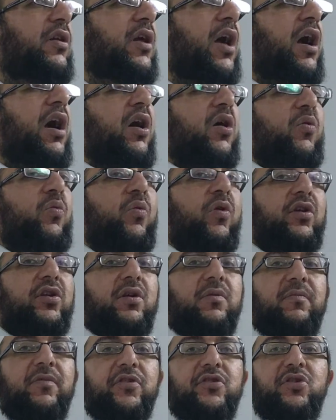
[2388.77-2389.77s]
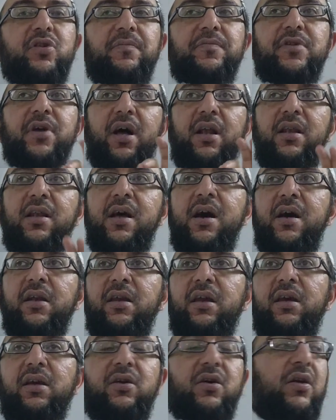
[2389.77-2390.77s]
what the Muslims are
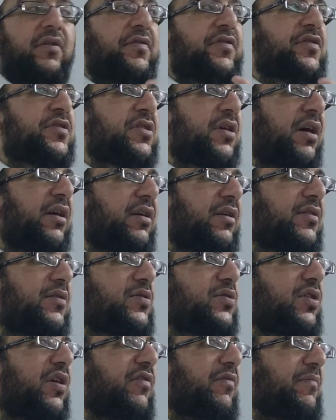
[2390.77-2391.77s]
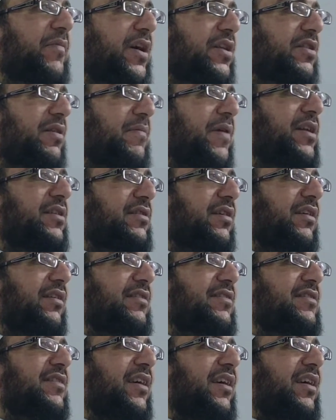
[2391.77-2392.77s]
learning of science, of mathematics,
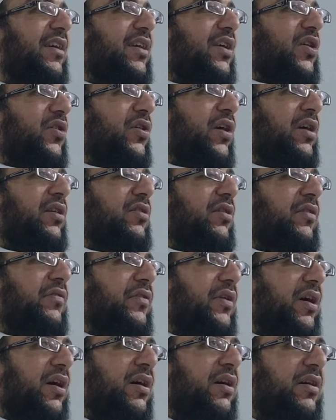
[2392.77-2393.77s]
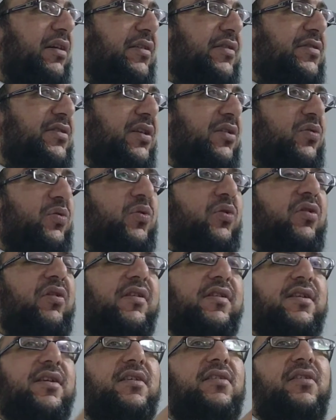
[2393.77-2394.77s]
right, of art, and all
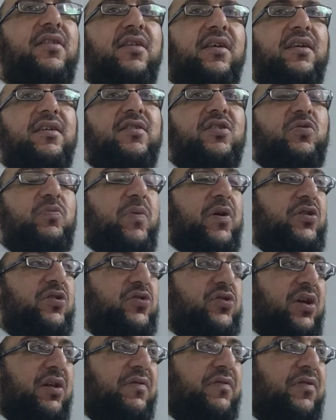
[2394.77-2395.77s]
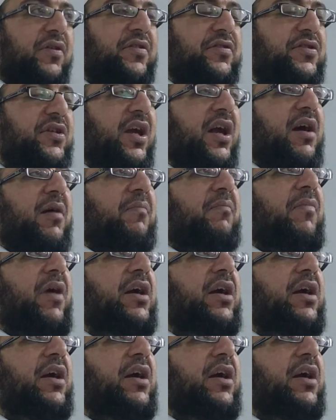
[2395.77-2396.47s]
these things. Petrus Alfonsi. Michael